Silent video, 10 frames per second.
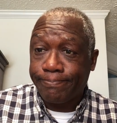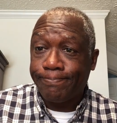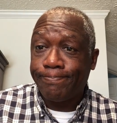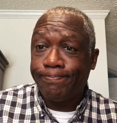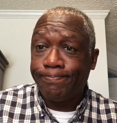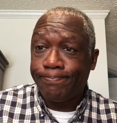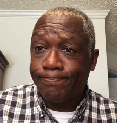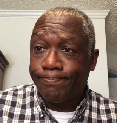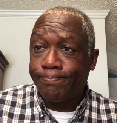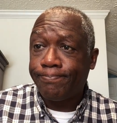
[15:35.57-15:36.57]

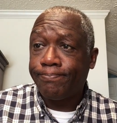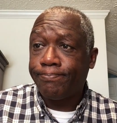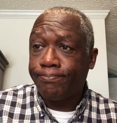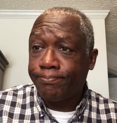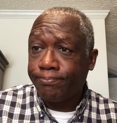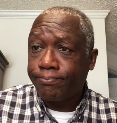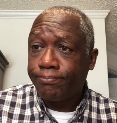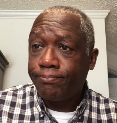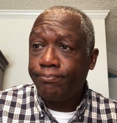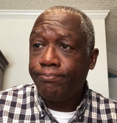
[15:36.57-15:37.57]

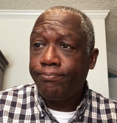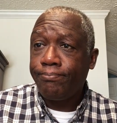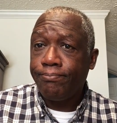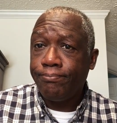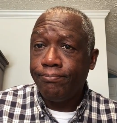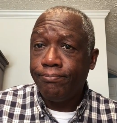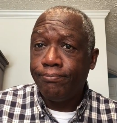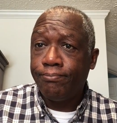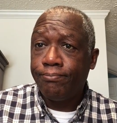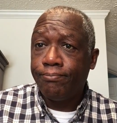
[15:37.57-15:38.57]

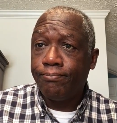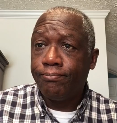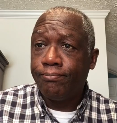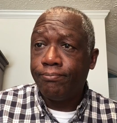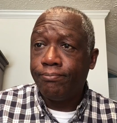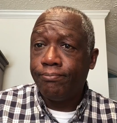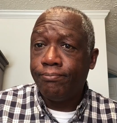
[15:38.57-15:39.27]
No one is speaking in this clip.